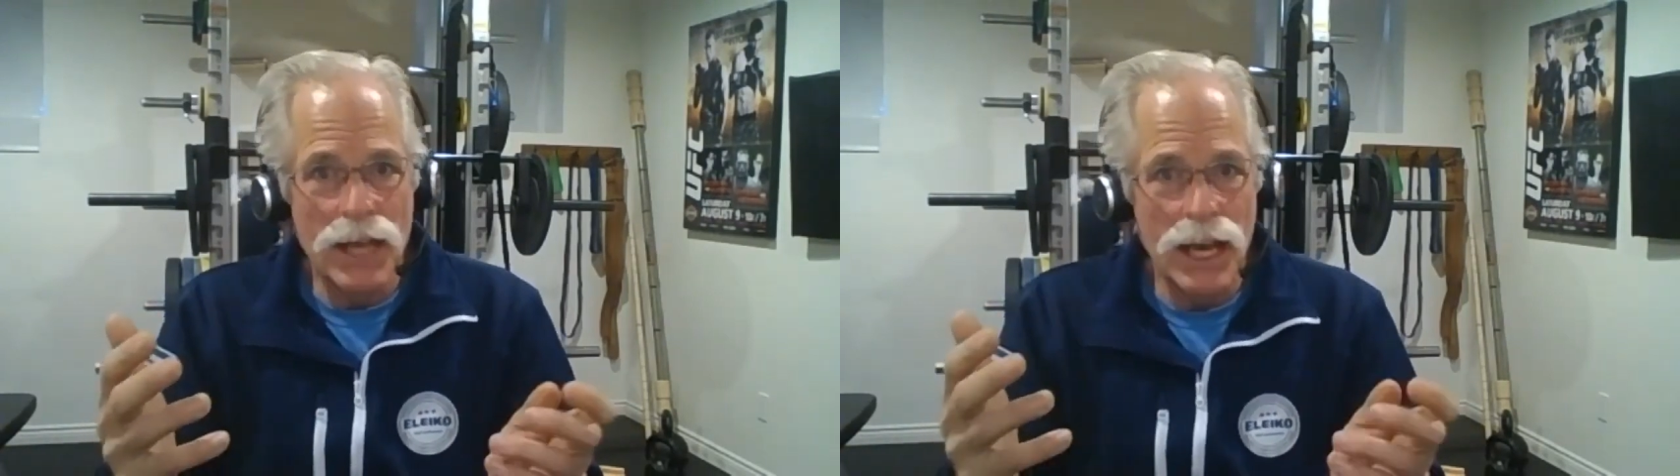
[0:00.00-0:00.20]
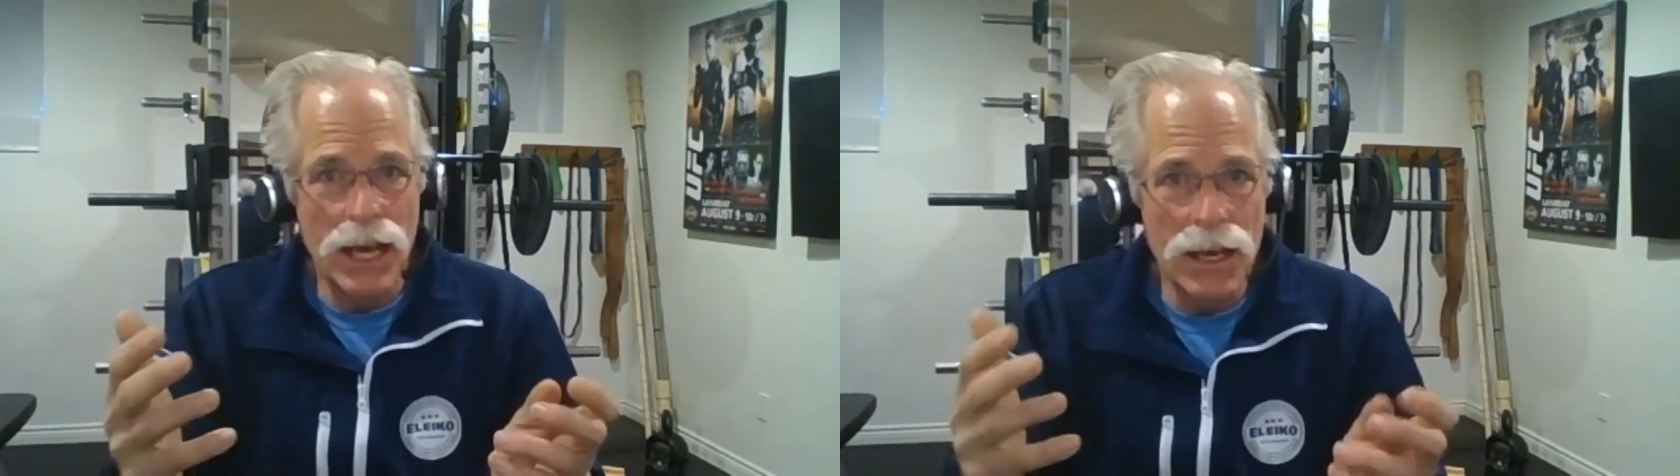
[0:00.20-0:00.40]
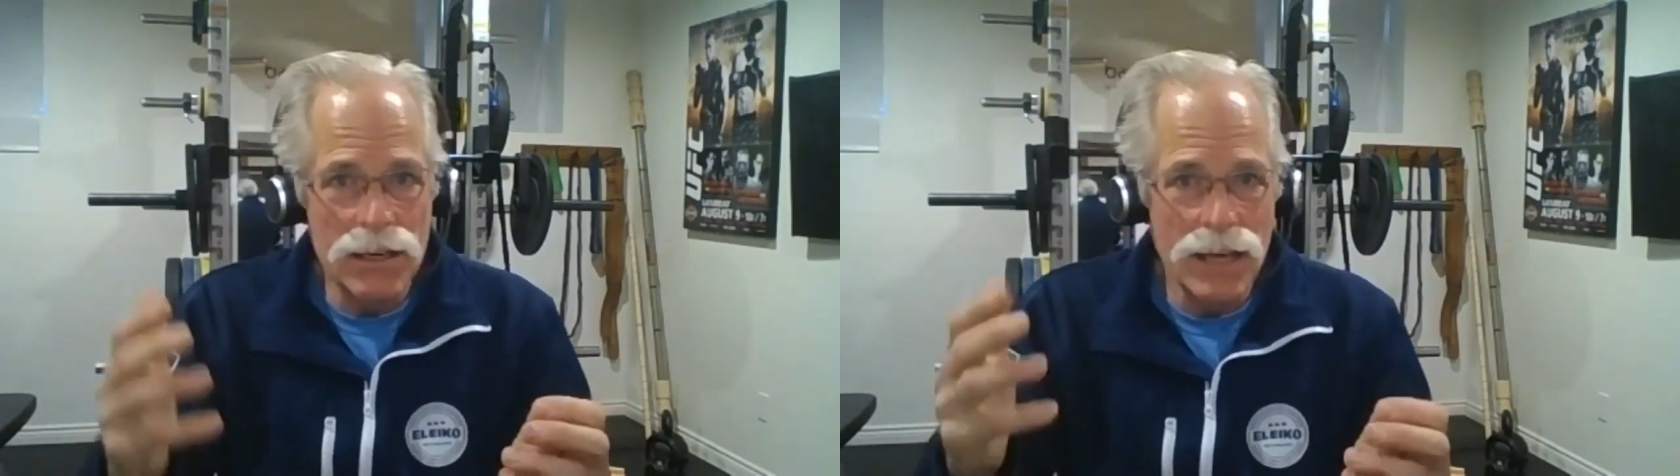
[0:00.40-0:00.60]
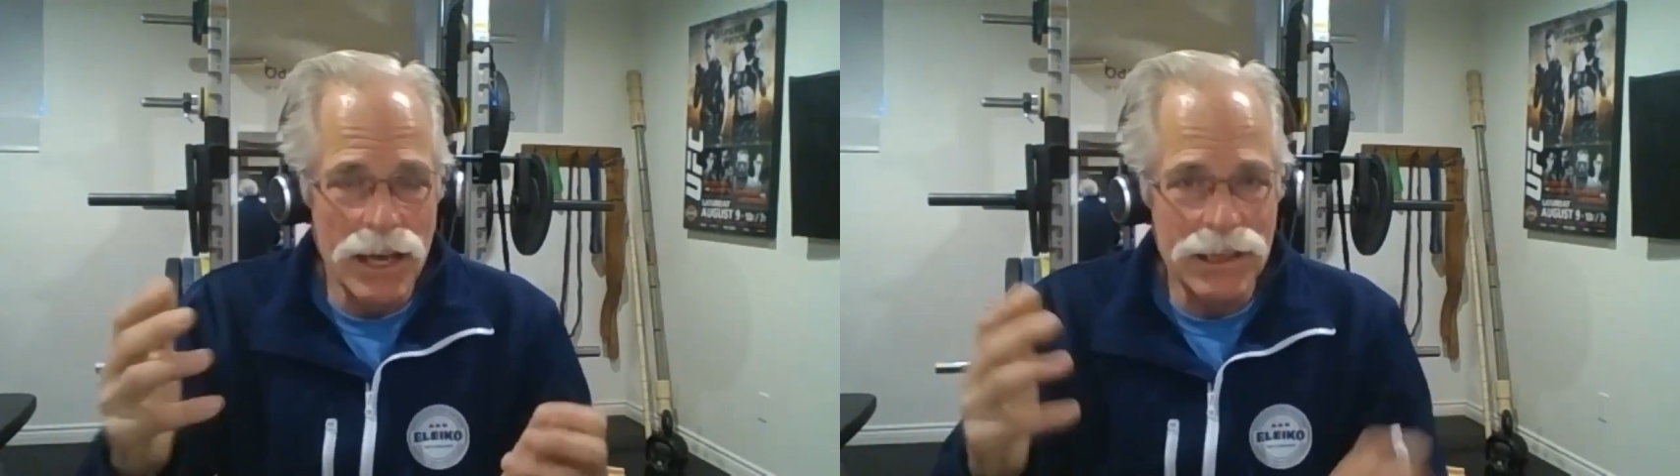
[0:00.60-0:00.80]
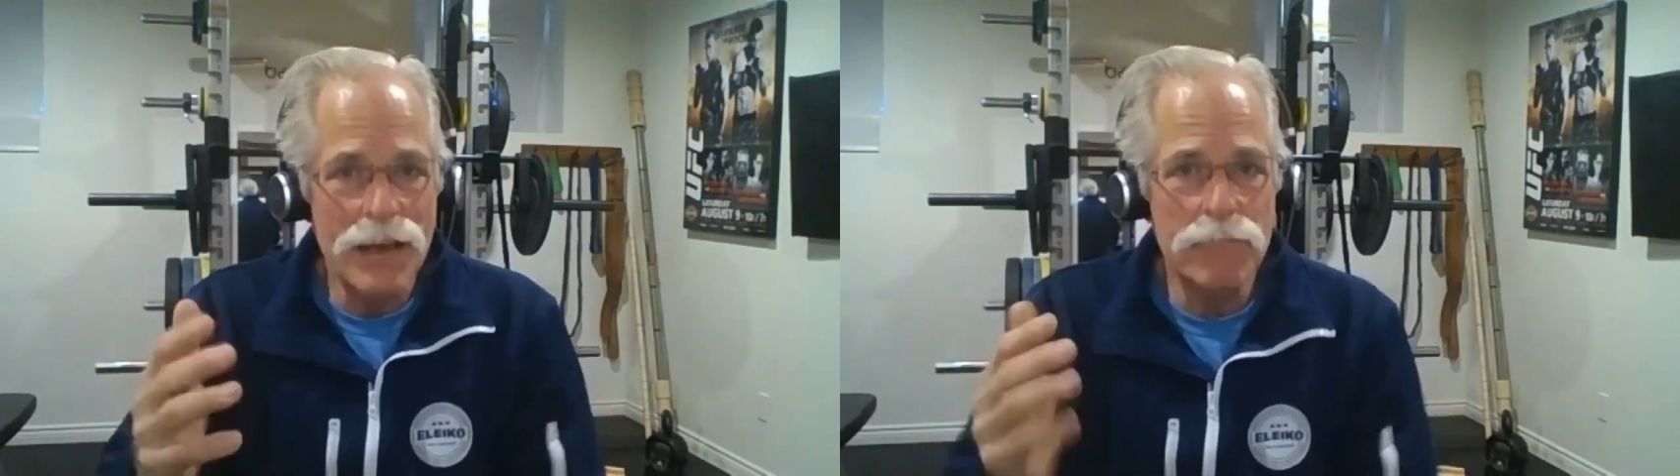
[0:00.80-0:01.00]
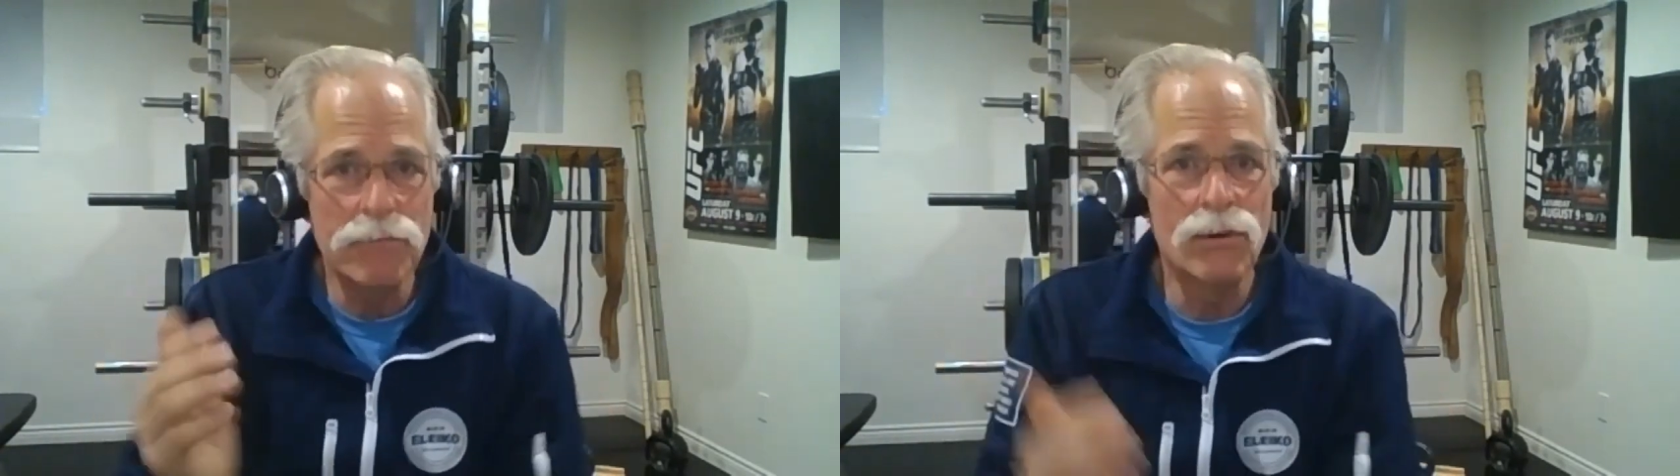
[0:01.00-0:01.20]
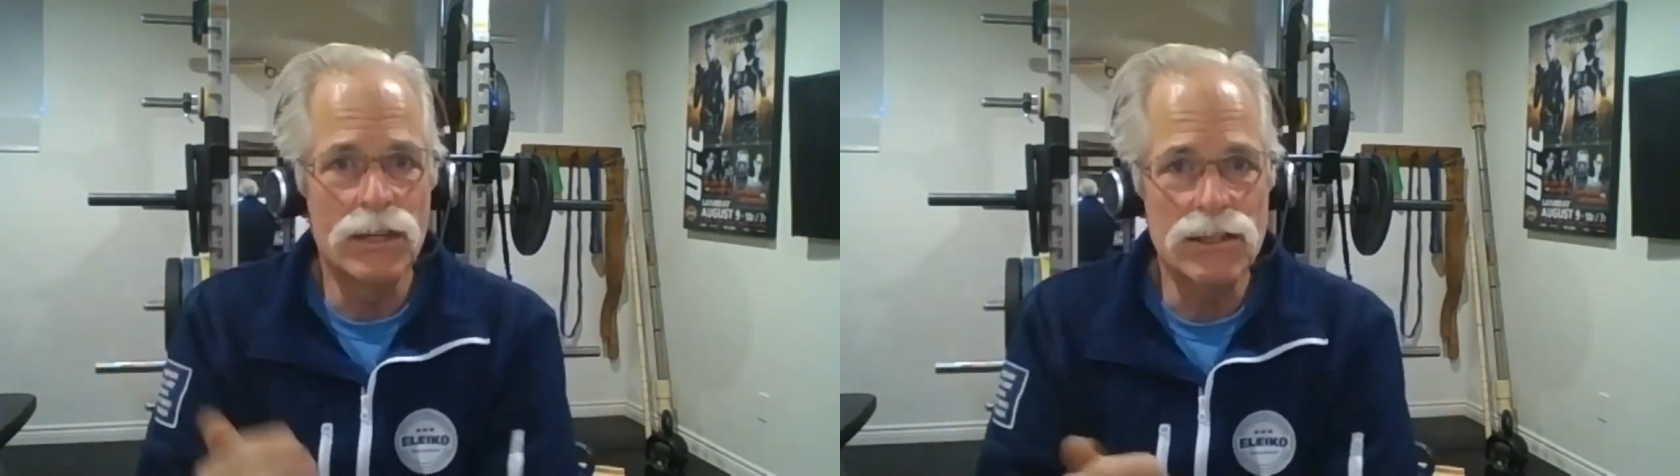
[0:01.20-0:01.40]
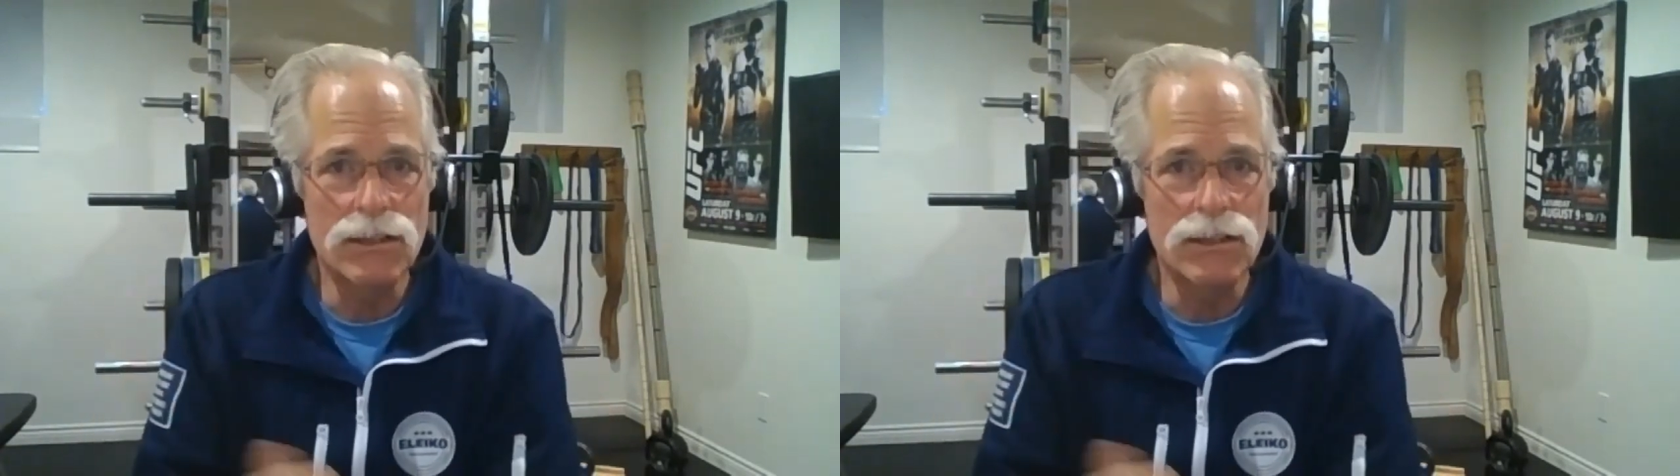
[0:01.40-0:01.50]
And at that point,